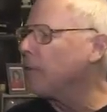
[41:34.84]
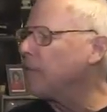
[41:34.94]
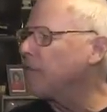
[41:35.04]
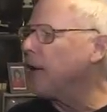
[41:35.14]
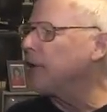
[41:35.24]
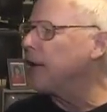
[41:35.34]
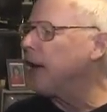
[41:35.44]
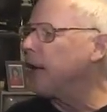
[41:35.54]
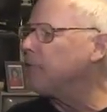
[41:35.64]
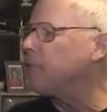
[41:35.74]
we finally
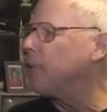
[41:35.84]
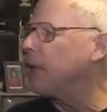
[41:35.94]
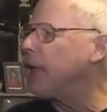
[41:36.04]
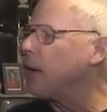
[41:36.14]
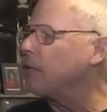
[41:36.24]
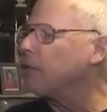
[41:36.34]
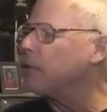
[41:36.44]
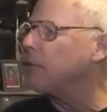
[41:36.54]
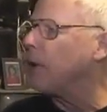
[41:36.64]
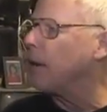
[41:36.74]
got everybody out
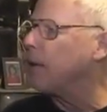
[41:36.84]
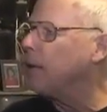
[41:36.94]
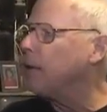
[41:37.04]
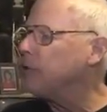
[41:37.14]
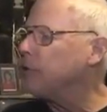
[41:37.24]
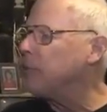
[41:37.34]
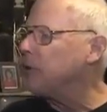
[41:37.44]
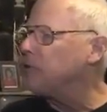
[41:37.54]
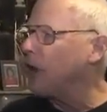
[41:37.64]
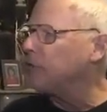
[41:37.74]
to
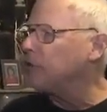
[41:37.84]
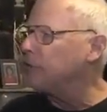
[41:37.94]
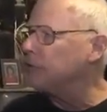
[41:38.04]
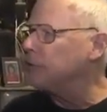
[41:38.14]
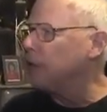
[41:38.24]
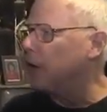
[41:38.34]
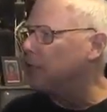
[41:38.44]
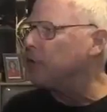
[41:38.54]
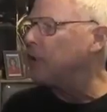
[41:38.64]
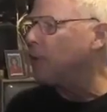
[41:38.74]
be judges, and I
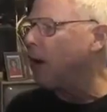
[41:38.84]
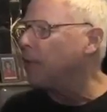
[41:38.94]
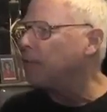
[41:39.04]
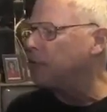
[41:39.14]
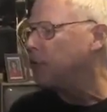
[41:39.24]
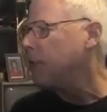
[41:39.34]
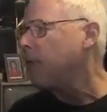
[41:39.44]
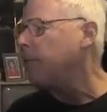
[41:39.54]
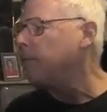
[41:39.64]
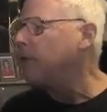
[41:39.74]
took him
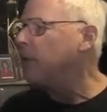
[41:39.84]
up.